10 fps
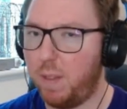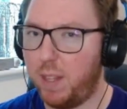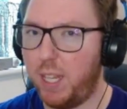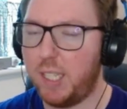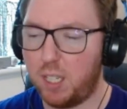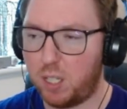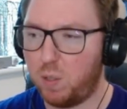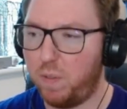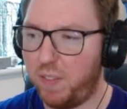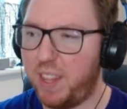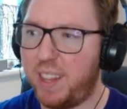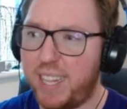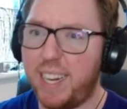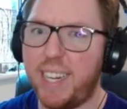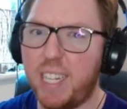these are the sort of
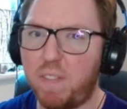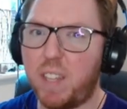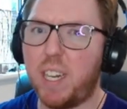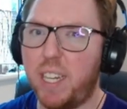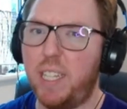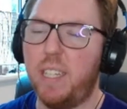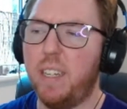the elite of the elite,